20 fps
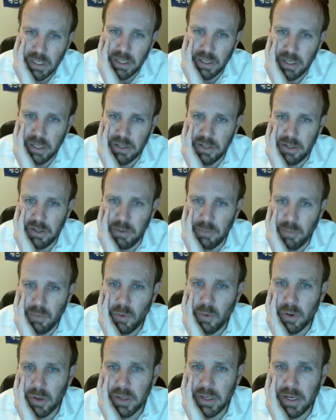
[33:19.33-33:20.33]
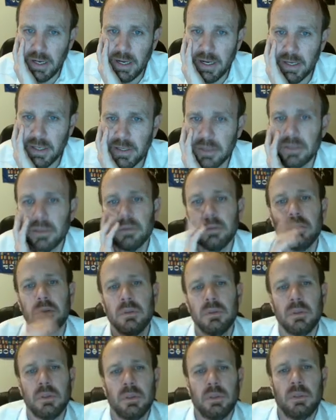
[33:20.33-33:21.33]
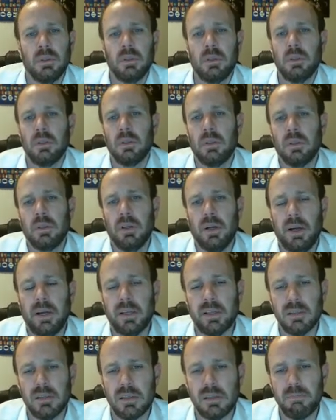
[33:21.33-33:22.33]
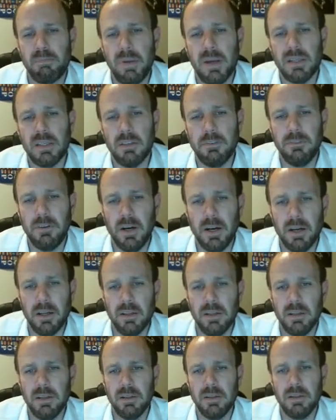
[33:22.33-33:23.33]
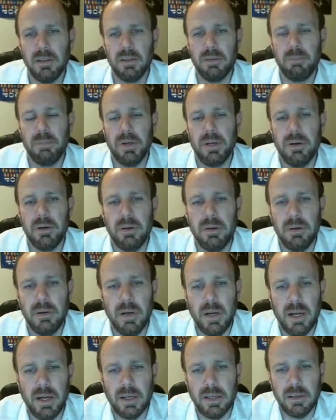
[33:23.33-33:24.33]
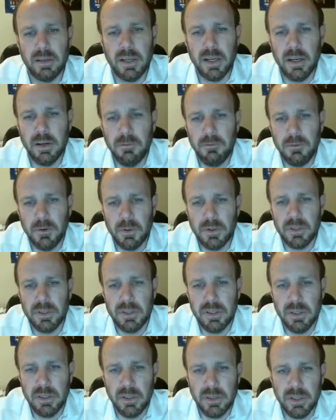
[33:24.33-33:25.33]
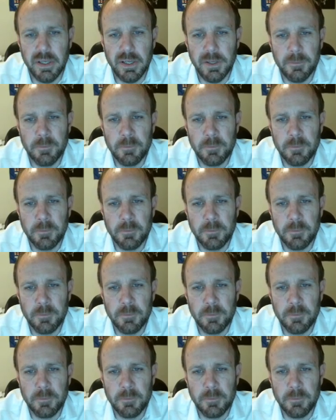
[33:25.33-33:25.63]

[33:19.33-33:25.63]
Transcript: And then the more that I can specify, then the better I can kind of focus in on it.